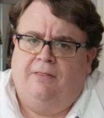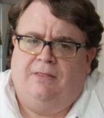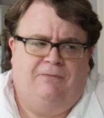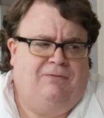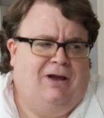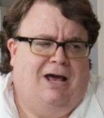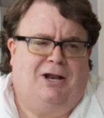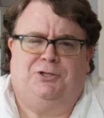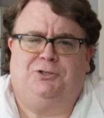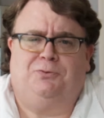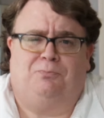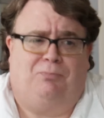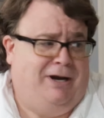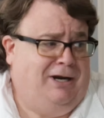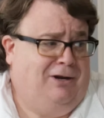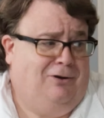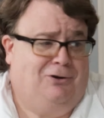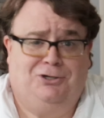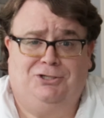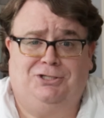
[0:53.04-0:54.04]
they've got a
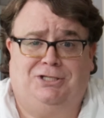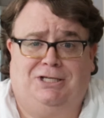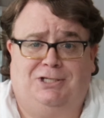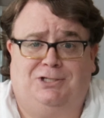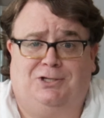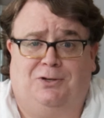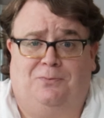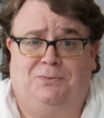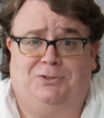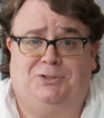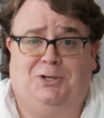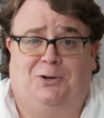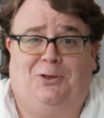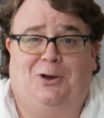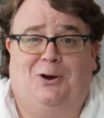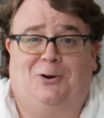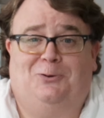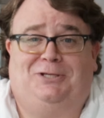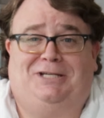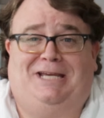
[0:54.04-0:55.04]
sprinkler system. So
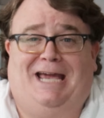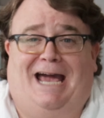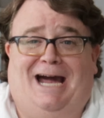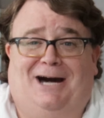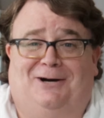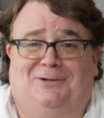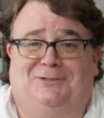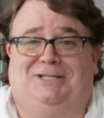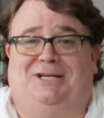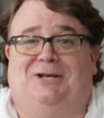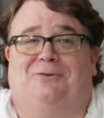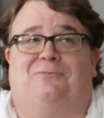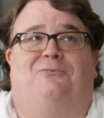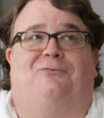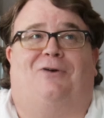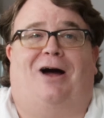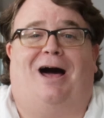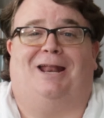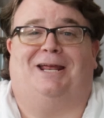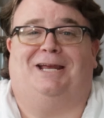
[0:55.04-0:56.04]
those cows can
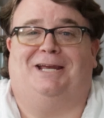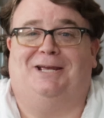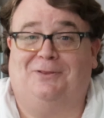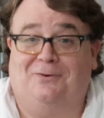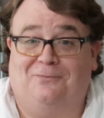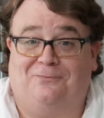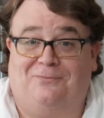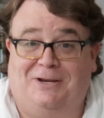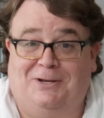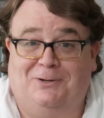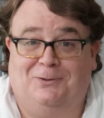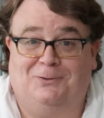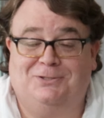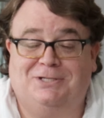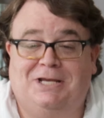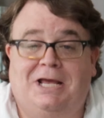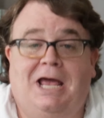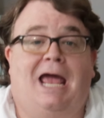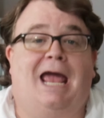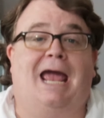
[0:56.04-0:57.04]
frolic in the
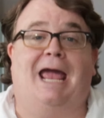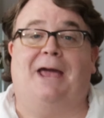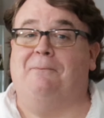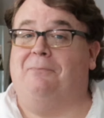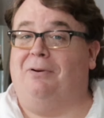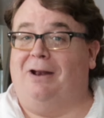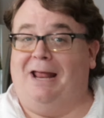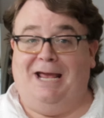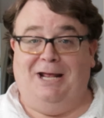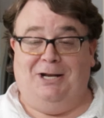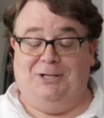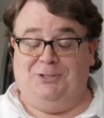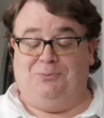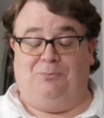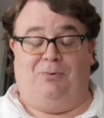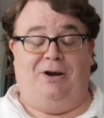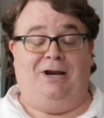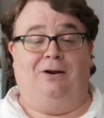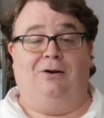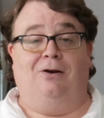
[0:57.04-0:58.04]
fields and play in a
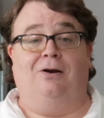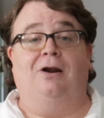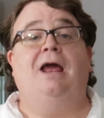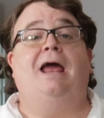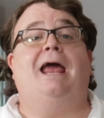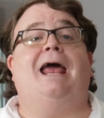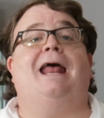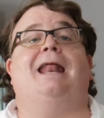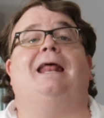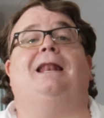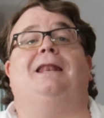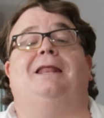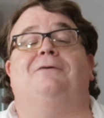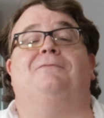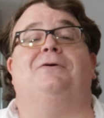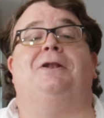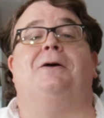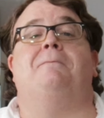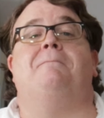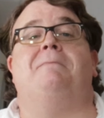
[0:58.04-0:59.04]
sprinkler, and they
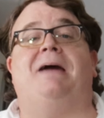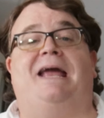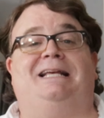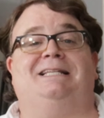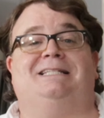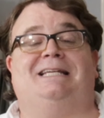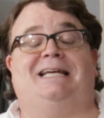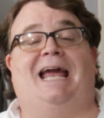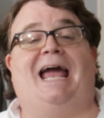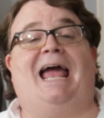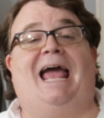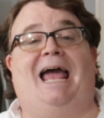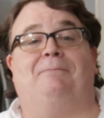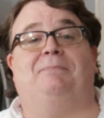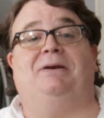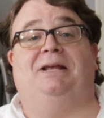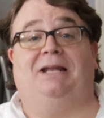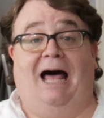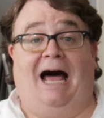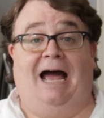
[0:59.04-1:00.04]
live an amazing,
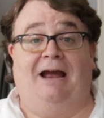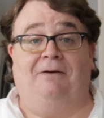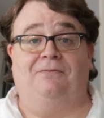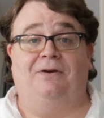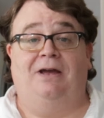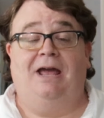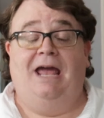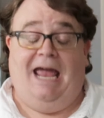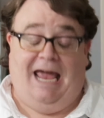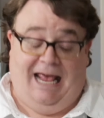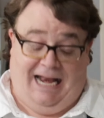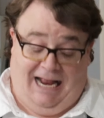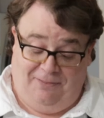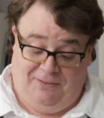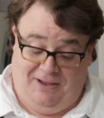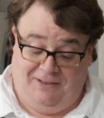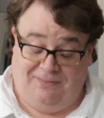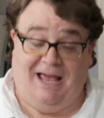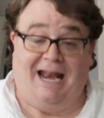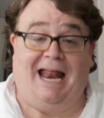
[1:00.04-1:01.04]
happy life. And I
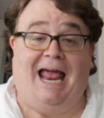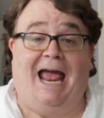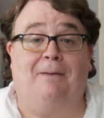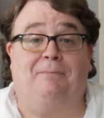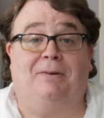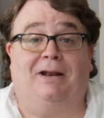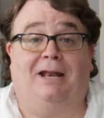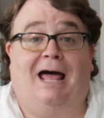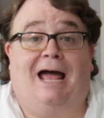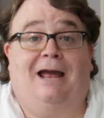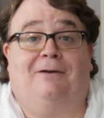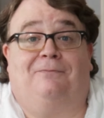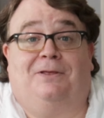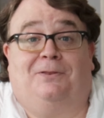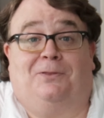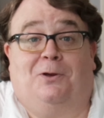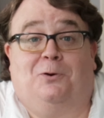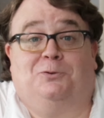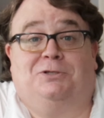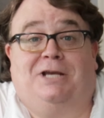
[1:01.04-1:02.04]
think that happy life
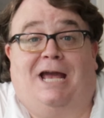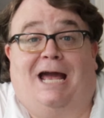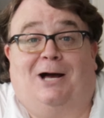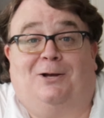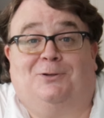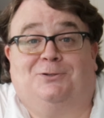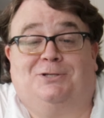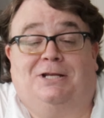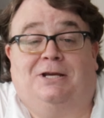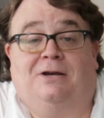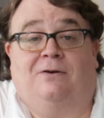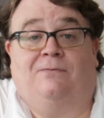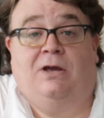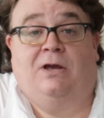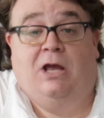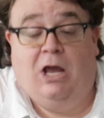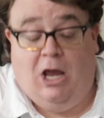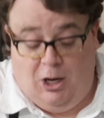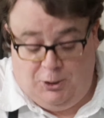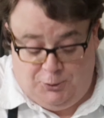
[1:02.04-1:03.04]
that those cows live
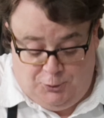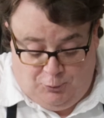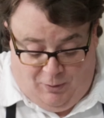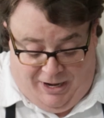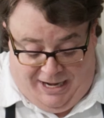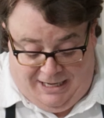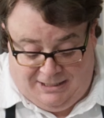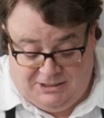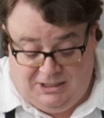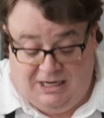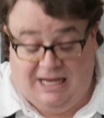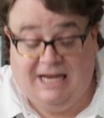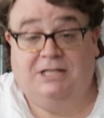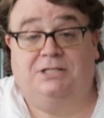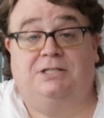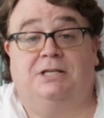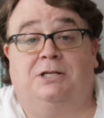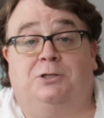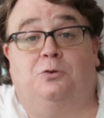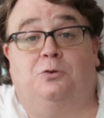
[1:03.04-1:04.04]

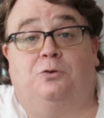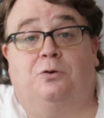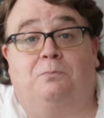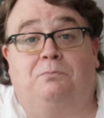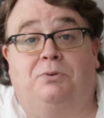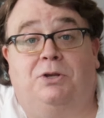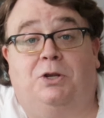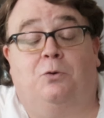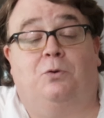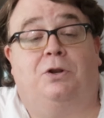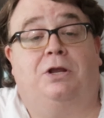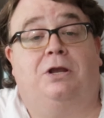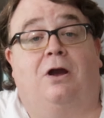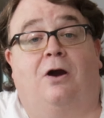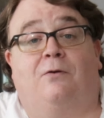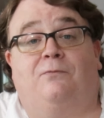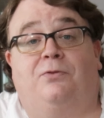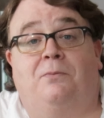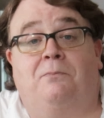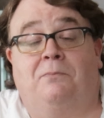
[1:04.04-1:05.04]
translates the beauty
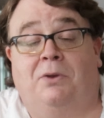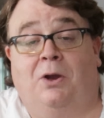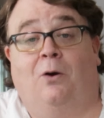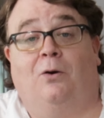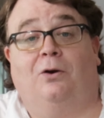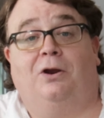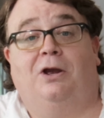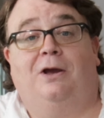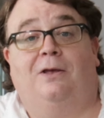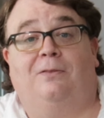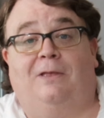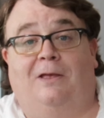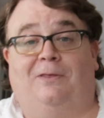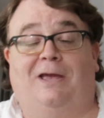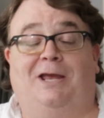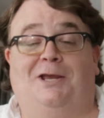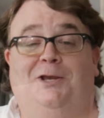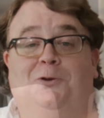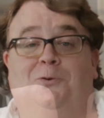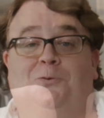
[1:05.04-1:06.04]
of the milk that
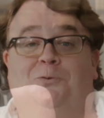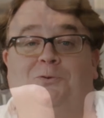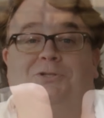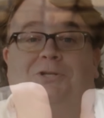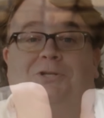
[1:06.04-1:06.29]
they use